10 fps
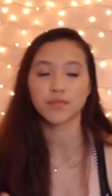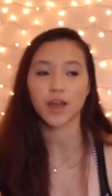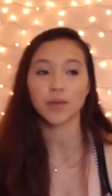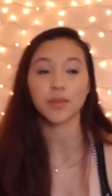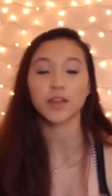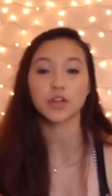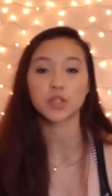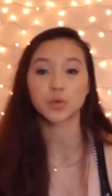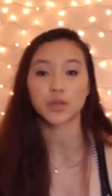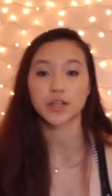I'm like
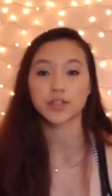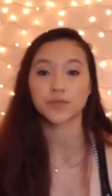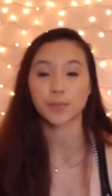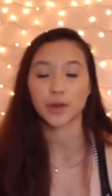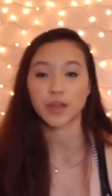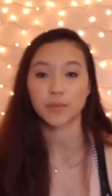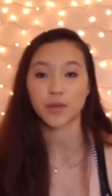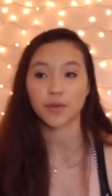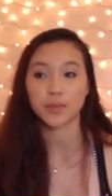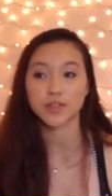notorious for breaking my
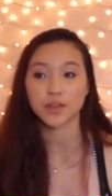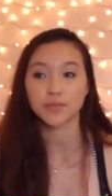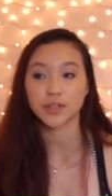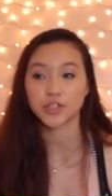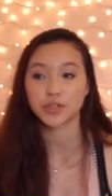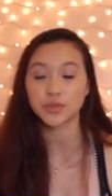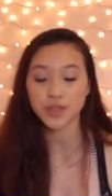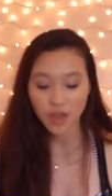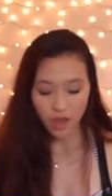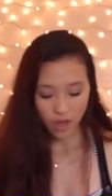ribbons off my shoes
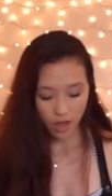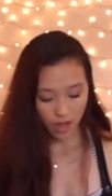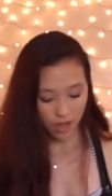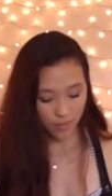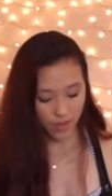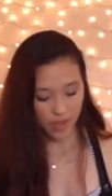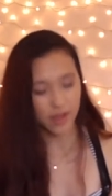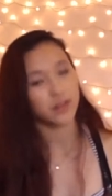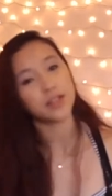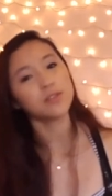um,
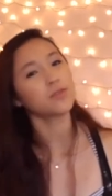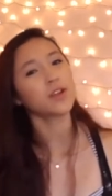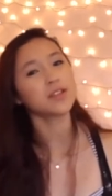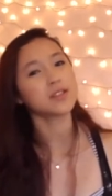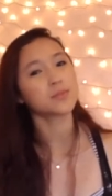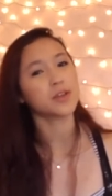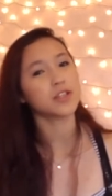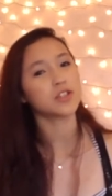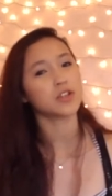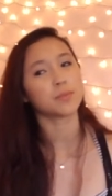and dental floss is
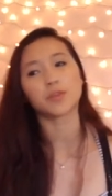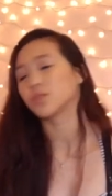pretty durable